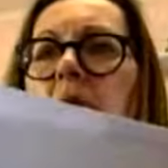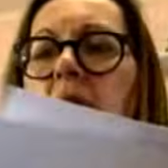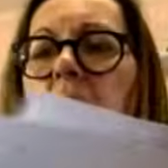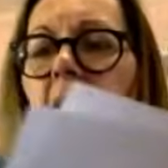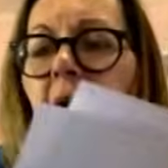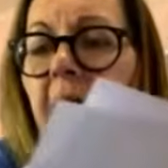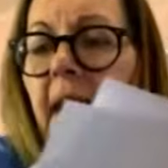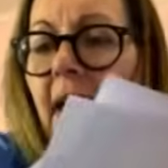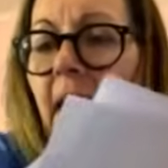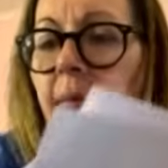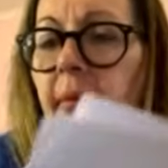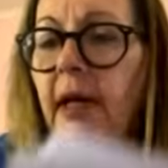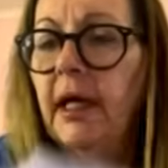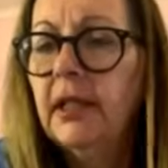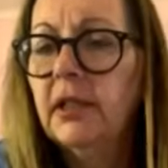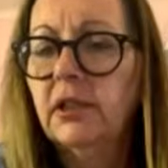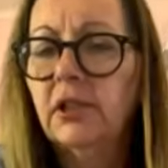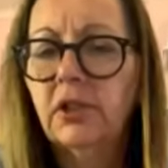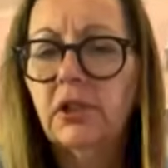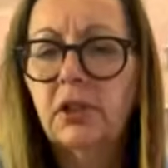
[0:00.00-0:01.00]
And I
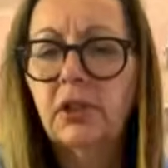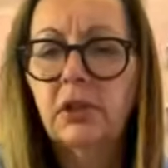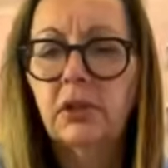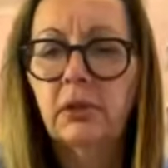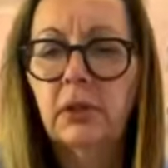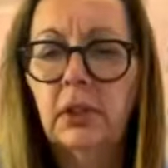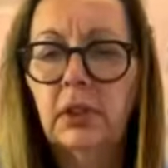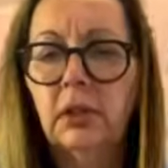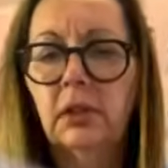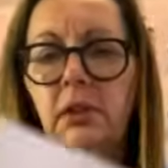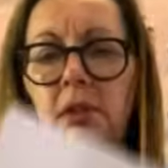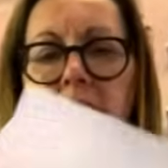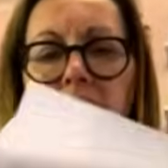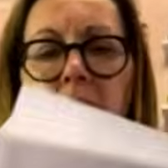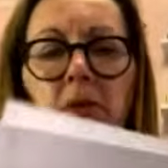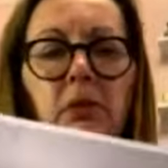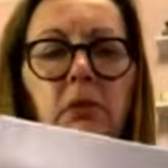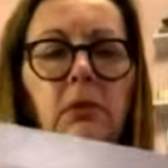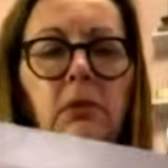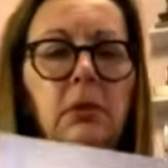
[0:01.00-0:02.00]
managed to do it.
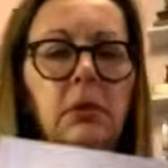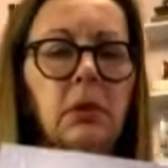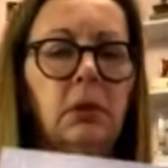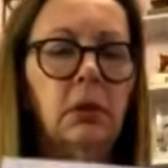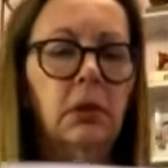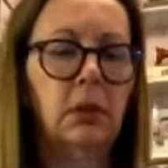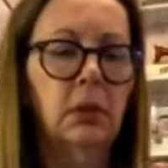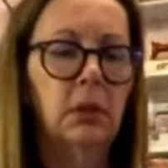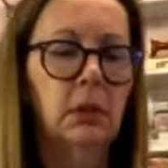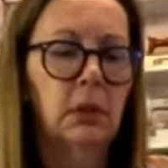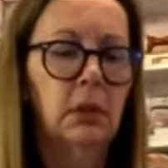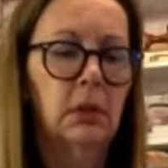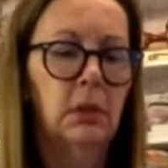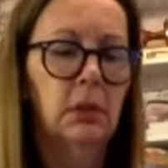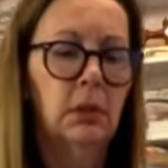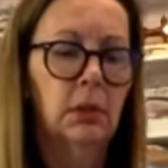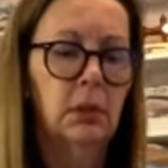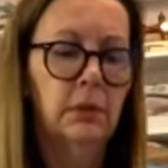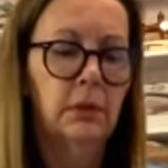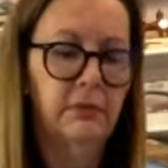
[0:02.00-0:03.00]
So
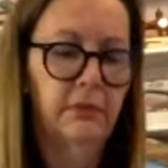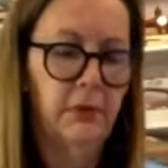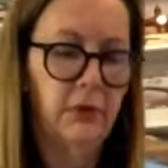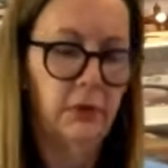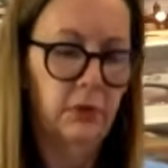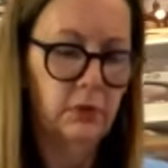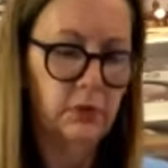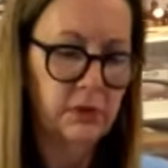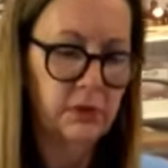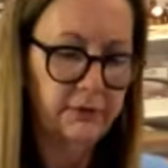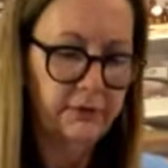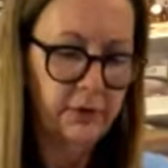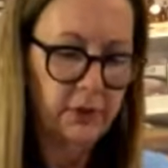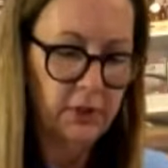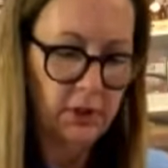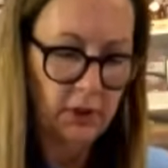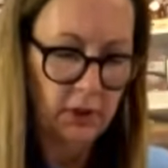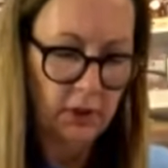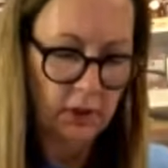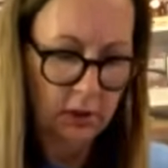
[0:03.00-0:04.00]
for those of you
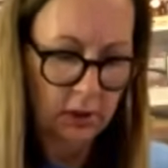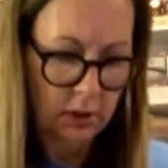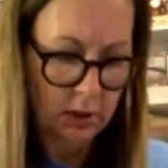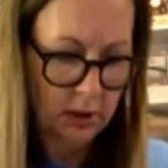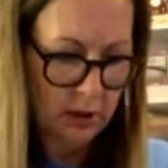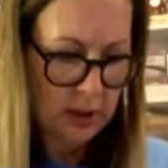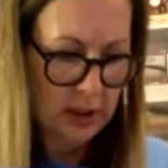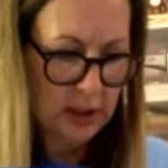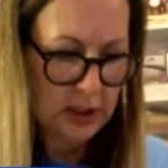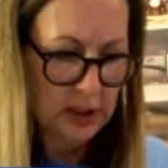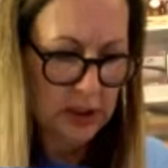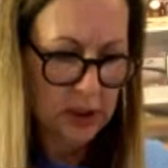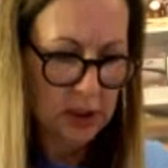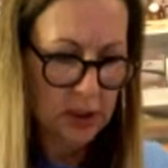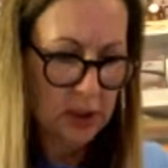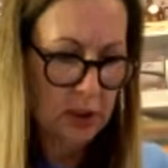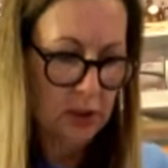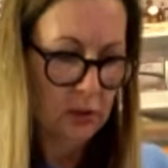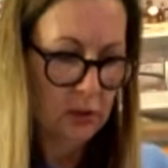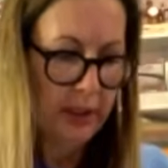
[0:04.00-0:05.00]
that are into
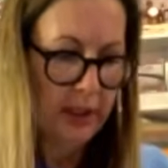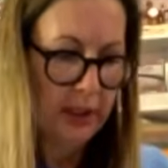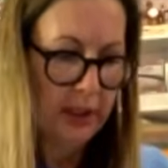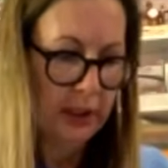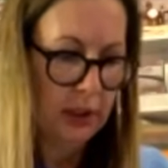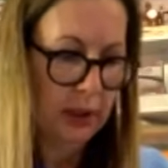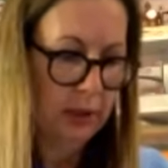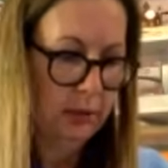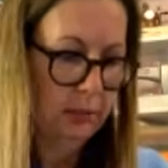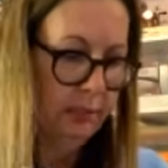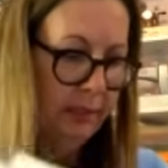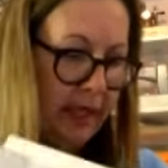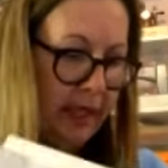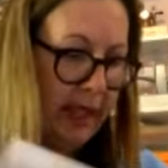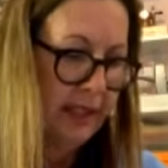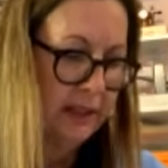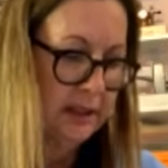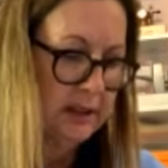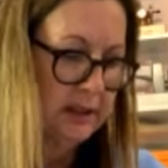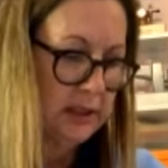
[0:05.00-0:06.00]
sewing
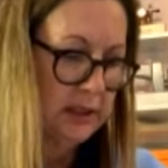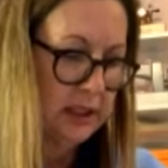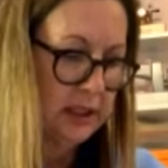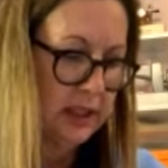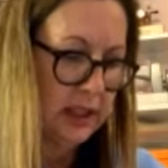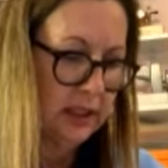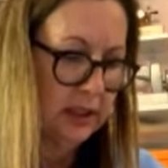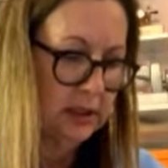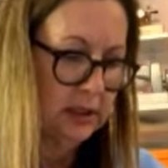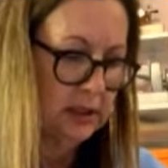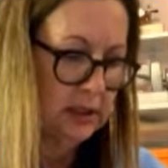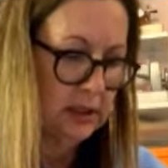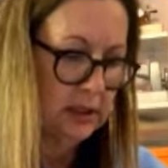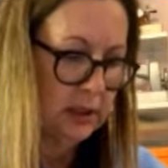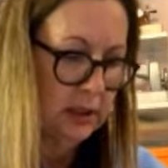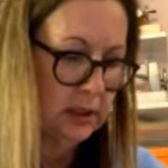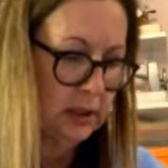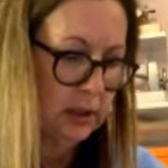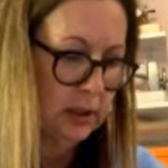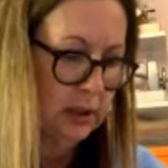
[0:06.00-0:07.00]
bags and things,
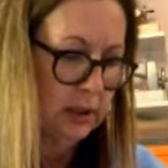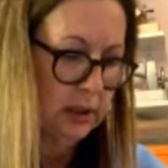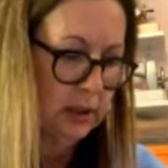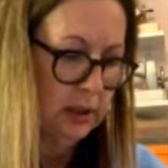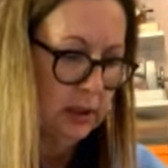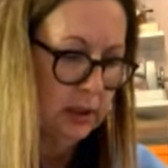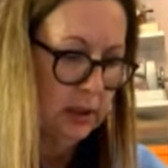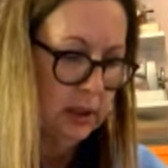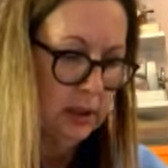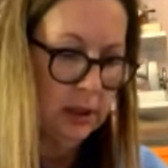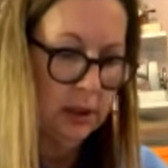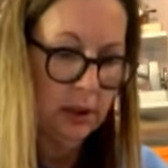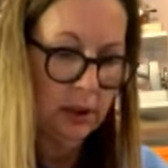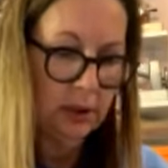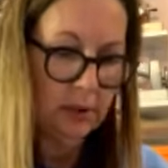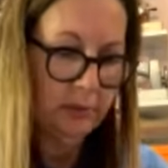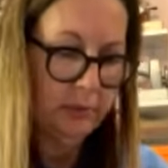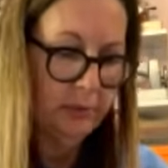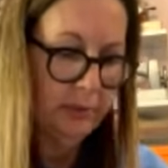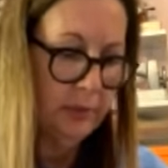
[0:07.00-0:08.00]
you
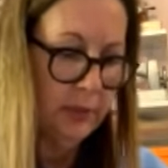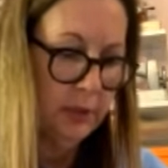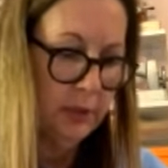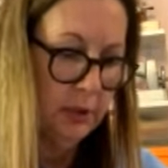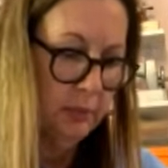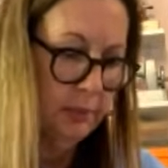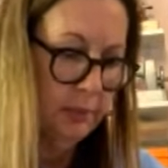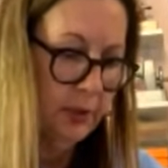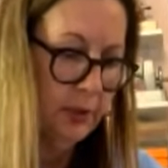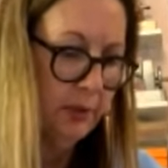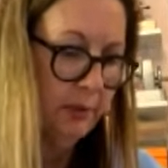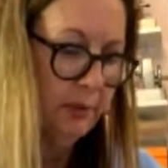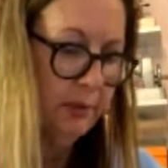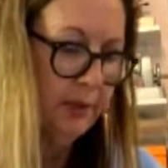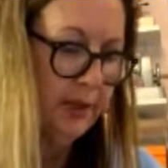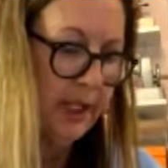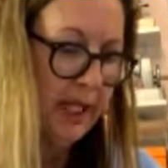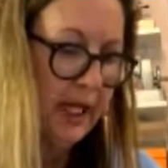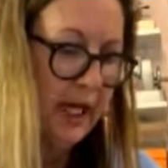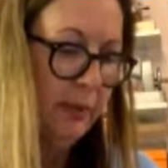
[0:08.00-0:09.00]
could
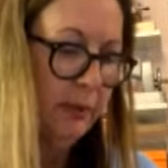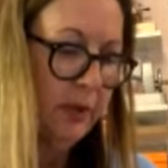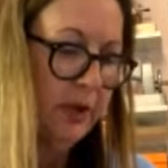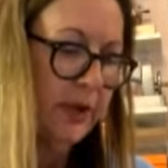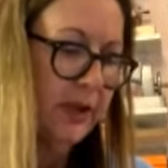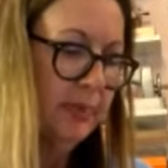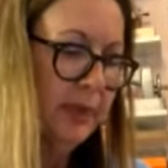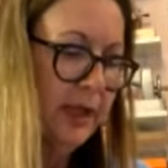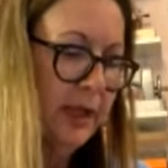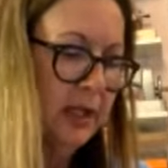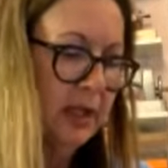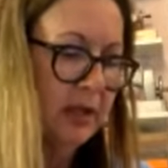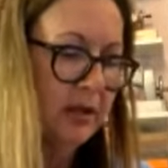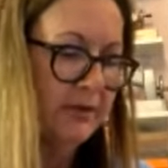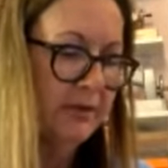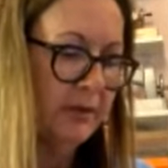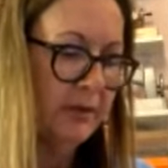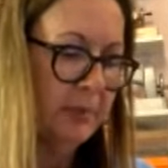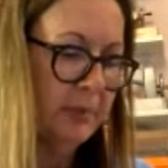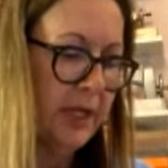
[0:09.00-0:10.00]
probably, and with a bit of
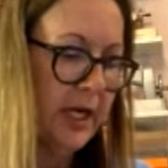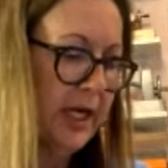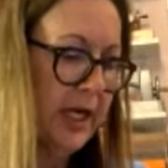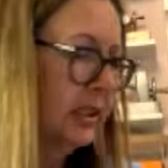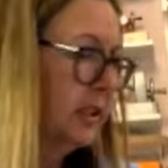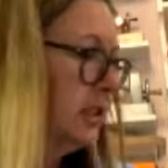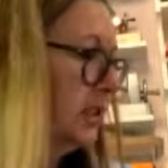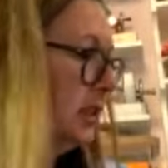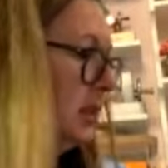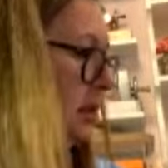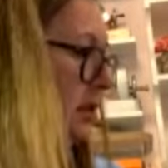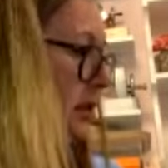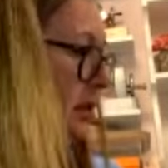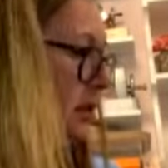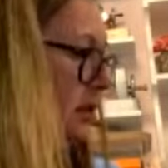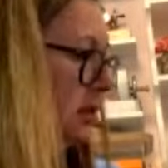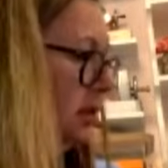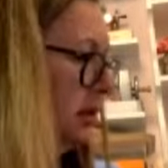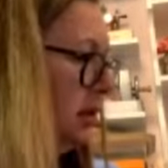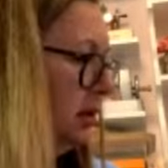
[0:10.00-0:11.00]
it practice,
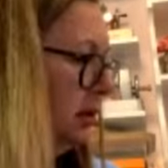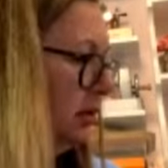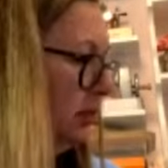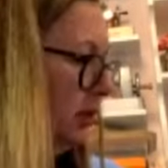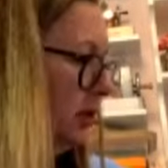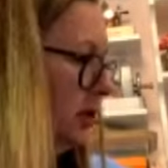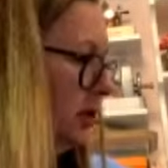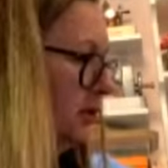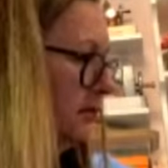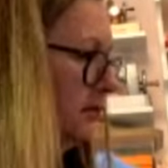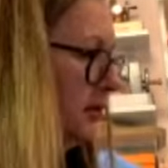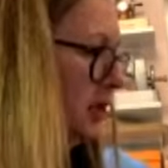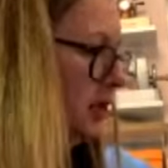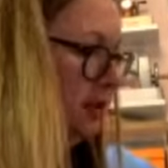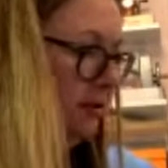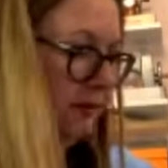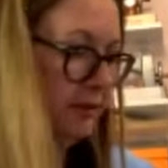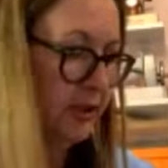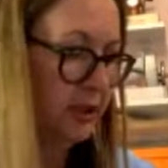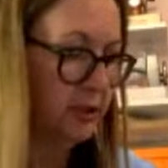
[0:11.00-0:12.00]
you know, once you've done the
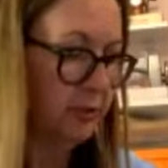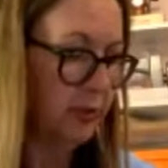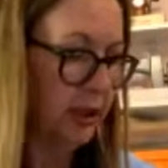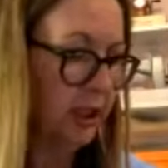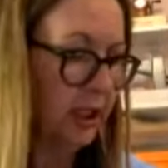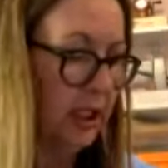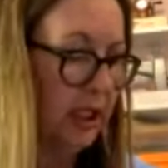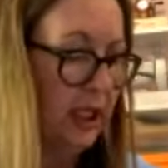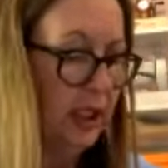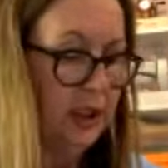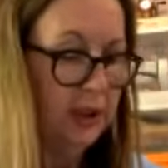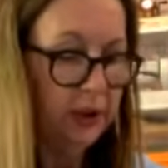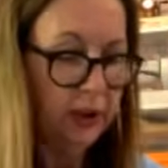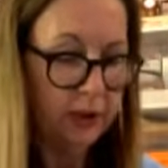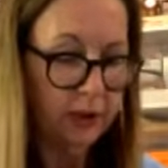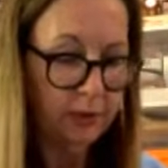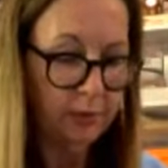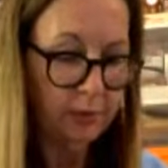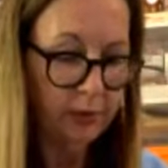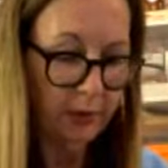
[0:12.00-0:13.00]
first one, you
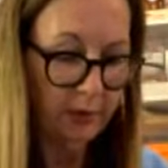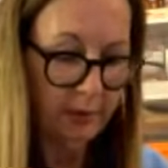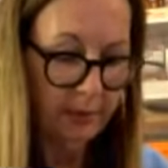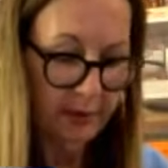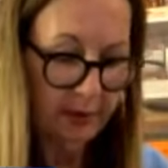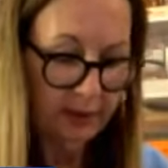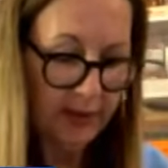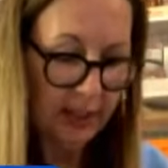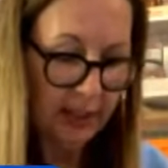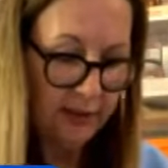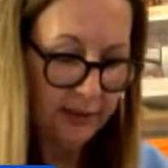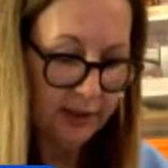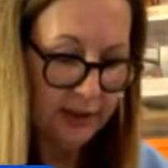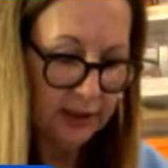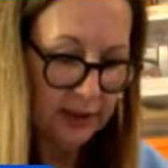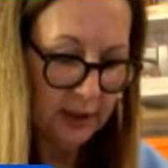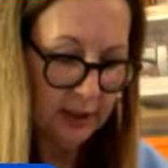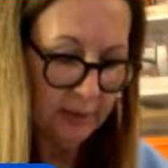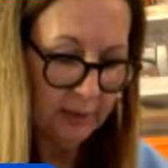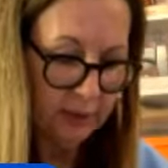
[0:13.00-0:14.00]
could probably rattle these
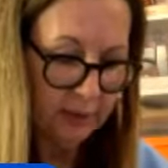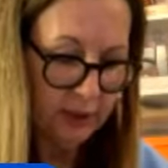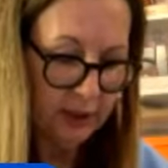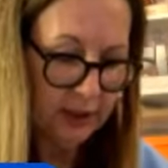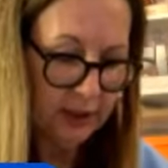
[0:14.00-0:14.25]
up really